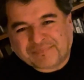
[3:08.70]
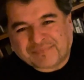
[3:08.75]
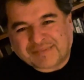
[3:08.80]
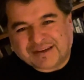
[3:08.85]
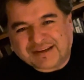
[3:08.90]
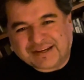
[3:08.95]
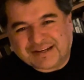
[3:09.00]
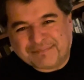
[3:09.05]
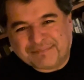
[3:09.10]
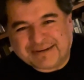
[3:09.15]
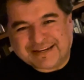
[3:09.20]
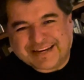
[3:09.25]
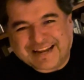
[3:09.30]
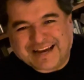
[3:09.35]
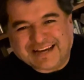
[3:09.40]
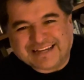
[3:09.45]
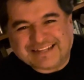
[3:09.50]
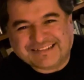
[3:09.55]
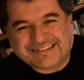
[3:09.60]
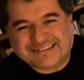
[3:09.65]
It'd be
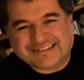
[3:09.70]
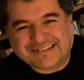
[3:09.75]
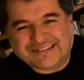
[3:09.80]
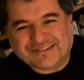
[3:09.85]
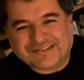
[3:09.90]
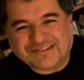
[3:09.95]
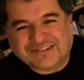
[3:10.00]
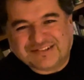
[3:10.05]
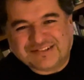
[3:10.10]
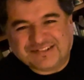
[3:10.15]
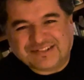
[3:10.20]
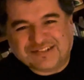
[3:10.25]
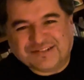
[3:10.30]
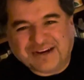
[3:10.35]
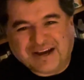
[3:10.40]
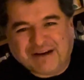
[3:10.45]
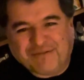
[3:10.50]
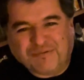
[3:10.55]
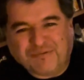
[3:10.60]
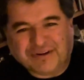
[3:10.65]
nice, to still
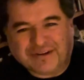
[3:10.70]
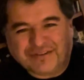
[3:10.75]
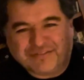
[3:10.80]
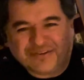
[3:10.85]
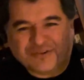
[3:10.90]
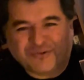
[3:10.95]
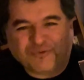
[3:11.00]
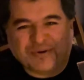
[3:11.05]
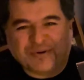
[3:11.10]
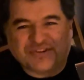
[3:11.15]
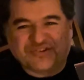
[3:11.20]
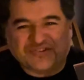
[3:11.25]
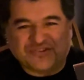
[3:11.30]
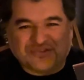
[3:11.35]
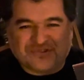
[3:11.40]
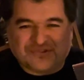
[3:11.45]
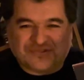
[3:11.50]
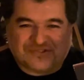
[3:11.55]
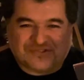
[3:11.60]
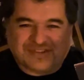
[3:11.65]
have one of the
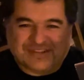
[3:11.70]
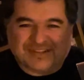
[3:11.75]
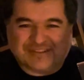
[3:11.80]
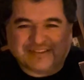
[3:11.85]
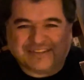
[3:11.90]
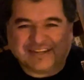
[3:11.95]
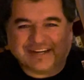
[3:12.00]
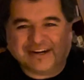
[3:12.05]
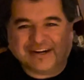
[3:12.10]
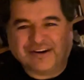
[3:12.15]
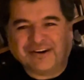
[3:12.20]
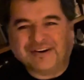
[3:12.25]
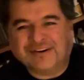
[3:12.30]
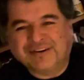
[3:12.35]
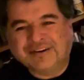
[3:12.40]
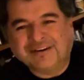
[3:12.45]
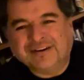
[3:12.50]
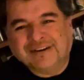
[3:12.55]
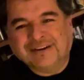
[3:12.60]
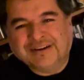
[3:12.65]
originals there
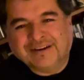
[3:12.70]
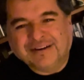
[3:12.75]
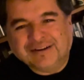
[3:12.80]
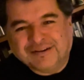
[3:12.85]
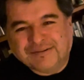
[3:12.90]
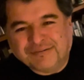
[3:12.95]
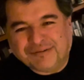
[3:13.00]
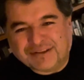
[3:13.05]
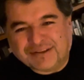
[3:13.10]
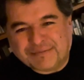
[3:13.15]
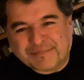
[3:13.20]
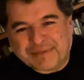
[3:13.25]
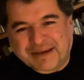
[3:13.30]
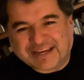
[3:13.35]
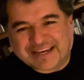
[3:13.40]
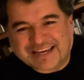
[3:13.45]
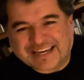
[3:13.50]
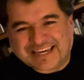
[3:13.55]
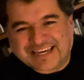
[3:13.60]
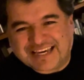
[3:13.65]
with Mick
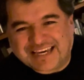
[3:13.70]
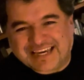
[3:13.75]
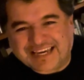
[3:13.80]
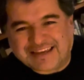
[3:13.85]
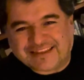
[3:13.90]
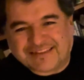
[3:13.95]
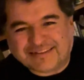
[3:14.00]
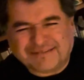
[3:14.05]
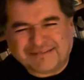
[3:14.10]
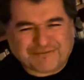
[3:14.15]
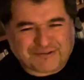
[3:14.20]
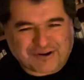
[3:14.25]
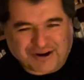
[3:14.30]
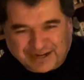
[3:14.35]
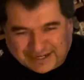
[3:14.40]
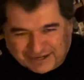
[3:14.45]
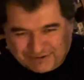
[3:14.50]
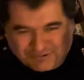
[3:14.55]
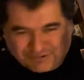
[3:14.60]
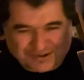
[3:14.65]
and Keith.
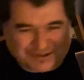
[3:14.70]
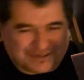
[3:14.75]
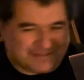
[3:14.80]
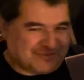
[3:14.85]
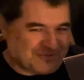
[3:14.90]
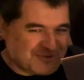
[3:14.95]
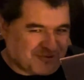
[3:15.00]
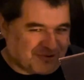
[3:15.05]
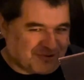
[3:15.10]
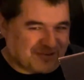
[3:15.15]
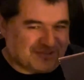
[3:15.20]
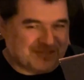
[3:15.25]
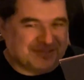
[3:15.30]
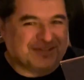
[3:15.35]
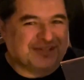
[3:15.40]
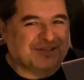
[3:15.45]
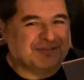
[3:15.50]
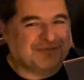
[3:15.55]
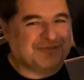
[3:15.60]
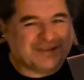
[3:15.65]
Ronnie Wood, of course.
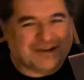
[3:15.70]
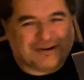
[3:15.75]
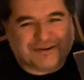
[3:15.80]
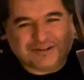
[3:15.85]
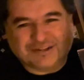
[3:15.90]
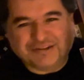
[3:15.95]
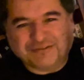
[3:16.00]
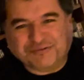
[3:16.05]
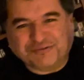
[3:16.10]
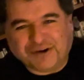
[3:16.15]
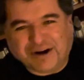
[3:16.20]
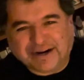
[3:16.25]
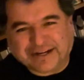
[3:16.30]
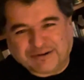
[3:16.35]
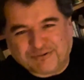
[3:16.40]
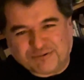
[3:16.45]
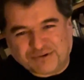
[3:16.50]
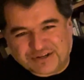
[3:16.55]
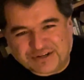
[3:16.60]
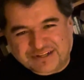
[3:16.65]
We all love Ronnie
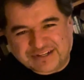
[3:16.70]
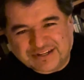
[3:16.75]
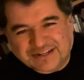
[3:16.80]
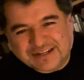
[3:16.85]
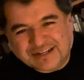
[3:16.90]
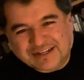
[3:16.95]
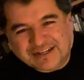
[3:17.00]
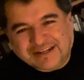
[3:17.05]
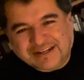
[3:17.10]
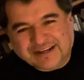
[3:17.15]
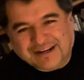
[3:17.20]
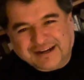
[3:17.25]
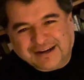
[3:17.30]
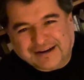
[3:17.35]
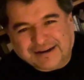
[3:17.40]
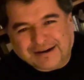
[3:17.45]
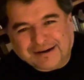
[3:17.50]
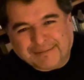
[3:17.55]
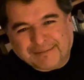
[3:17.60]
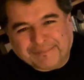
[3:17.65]
Wood.
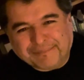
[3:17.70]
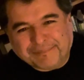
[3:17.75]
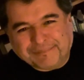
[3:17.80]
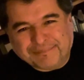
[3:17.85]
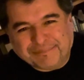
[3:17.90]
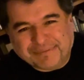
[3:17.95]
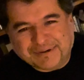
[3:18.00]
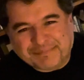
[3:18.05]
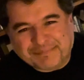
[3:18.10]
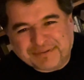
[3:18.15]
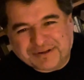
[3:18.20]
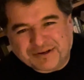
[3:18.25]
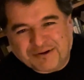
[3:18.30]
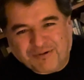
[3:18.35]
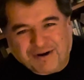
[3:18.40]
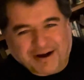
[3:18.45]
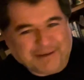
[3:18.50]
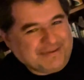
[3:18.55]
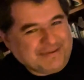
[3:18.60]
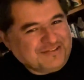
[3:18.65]
But Bill
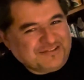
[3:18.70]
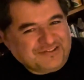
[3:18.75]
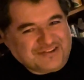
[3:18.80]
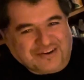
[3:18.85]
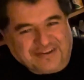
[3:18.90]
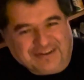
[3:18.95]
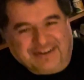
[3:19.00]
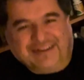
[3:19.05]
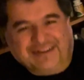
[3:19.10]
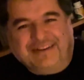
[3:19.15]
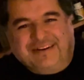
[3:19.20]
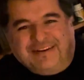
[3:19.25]
Wyman started